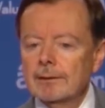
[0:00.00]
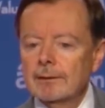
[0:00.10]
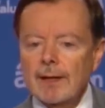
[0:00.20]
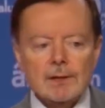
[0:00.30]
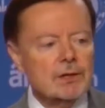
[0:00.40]

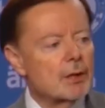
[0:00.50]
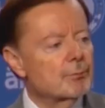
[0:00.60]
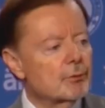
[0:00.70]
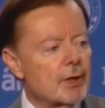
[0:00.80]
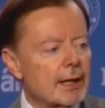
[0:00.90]
Last
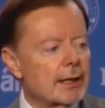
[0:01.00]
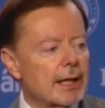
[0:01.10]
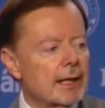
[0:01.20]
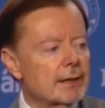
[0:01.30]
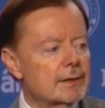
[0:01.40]
couple of
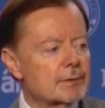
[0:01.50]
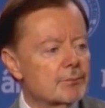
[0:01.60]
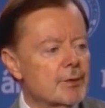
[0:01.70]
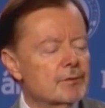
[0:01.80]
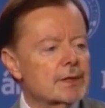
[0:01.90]
decades,
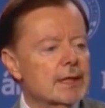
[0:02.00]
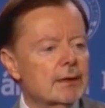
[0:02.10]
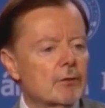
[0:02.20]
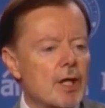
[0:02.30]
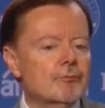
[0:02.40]
we've
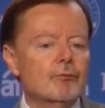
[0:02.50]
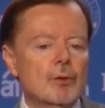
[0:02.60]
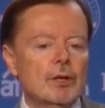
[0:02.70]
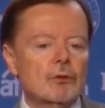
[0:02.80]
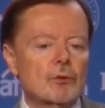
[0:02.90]
seen
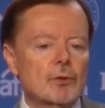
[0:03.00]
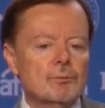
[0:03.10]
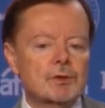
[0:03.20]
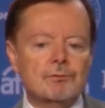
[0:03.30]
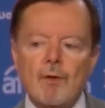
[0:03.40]
left-wing
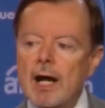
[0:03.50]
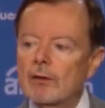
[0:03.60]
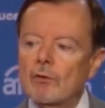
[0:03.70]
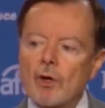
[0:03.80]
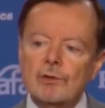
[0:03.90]
groups
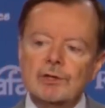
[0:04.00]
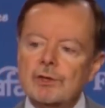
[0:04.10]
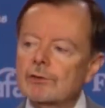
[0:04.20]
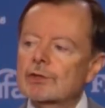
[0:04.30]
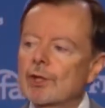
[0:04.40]
file
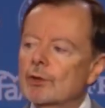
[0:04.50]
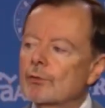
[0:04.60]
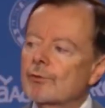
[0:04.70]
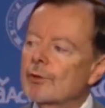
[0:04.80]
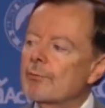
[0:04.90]
lawsuits all
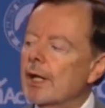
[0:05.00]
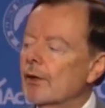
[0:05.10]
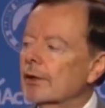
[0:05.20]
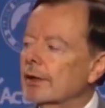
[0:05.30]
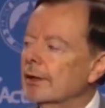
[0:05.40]
over
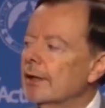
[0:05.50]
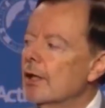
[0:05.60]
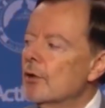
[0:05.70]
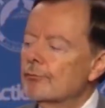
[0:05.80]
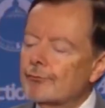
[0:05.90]
America
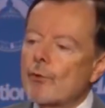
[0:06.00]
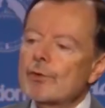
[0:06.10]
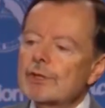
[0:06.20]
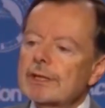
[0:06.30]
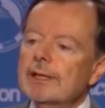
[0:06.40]

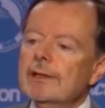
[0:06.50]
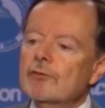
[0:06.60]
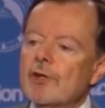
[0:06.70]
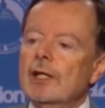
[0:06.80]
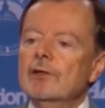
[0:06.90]
forcing the
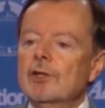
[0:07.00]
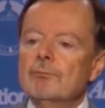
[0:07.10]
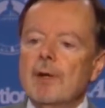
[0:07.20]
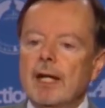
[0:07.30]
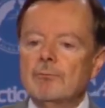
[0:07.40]
10
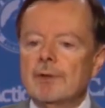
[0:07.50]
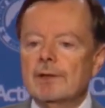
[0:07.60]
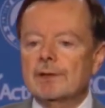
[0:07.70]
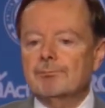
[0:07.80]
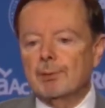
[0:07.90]

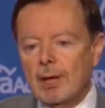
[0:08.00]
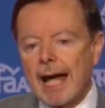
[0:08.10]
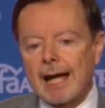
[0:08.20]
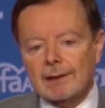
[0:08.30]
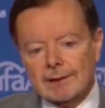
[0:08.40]
Commandments,
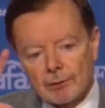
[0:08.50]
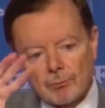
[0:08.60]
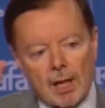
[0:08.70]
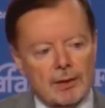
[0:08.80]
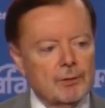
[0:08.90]
plaques, and
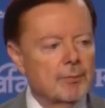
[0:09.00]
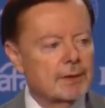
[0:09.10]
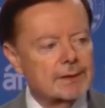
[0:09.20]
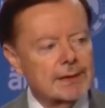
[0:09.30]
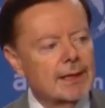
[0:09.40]

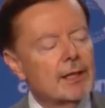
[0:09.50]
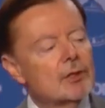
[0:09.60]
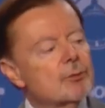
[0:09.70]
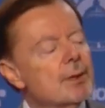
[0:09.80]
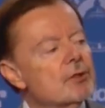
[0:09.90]
monuments
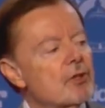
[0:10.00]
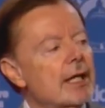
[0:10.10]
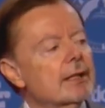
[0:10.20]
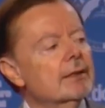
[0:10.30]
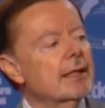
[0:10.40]
to be
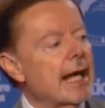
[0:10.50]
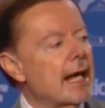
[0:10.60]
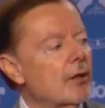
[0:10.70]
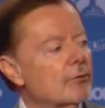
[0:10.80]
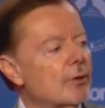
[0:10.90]
taken
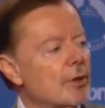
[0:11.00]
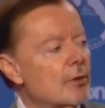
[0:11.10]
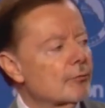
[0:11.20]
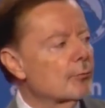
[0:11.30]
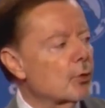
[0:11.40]
down
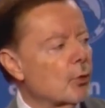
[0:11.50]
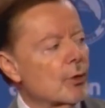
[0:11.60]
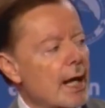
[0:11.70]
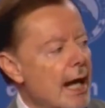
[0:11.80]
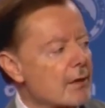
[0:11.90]
from
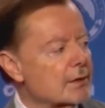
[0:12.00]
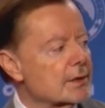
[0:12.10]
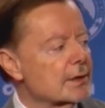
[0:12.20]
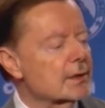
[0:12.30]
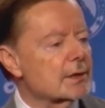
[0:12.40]

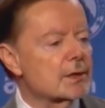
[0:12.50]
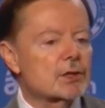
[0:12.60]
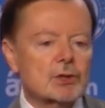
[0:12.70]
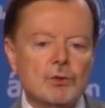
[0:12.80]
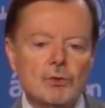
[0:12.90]
courthouses and
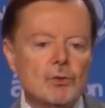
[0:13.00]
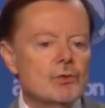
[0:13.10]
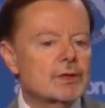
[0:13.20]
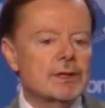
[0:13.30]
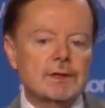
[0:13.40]

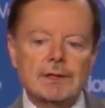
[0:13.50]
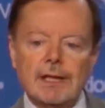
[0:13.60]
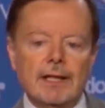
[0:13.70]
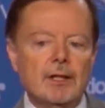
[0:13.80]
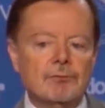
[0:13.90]
schools in
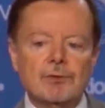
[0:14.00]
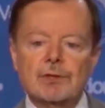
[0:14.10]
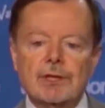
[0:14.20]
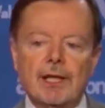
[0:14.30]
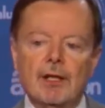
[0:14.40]
state after
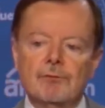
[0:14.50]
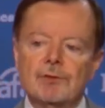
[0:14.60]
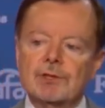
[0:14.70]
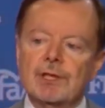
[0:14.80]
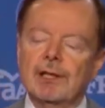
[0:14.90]
state
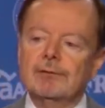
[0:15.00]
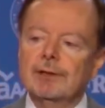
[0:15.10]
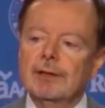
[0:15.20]
after state.